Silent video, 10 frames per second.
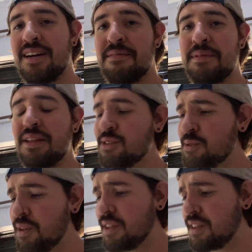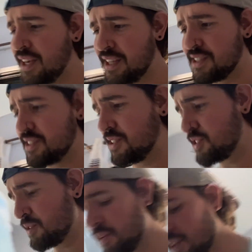Man, there's some good things. There's
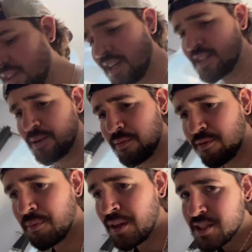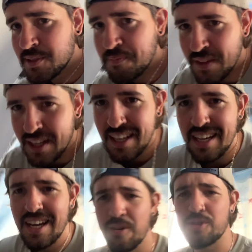some good things coming from this.
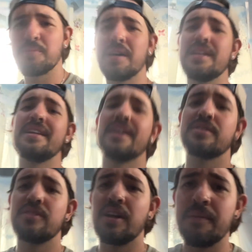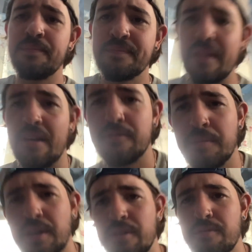I was reminded yesterday from my
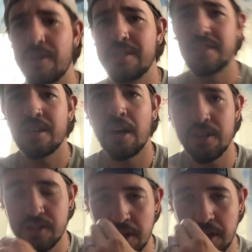good friend Saj